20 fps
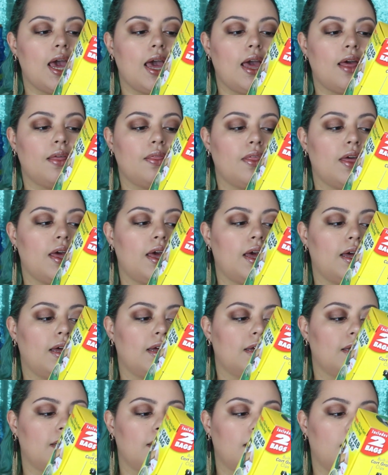And
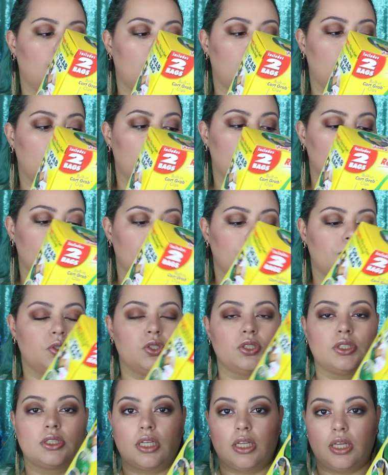then you
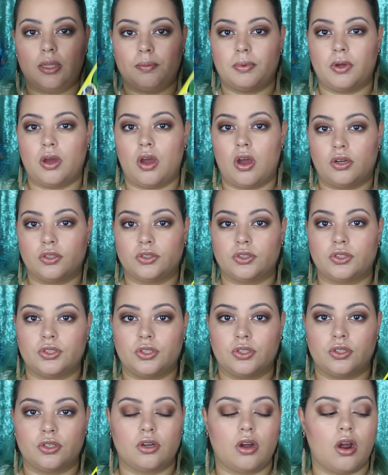just clip it onto
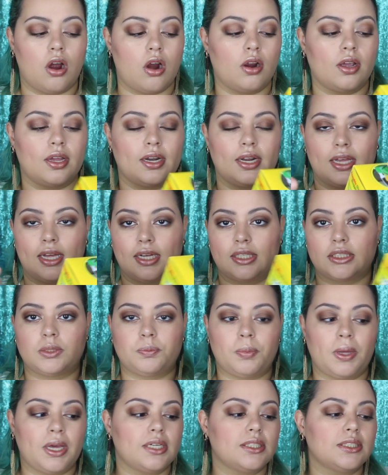your cart and it
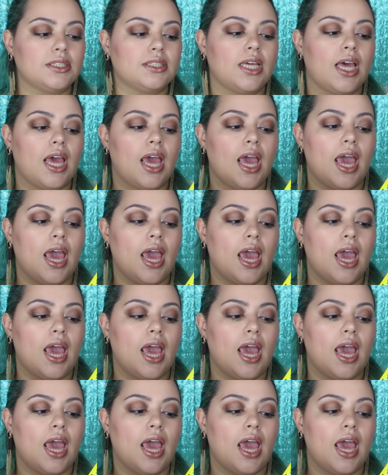expands.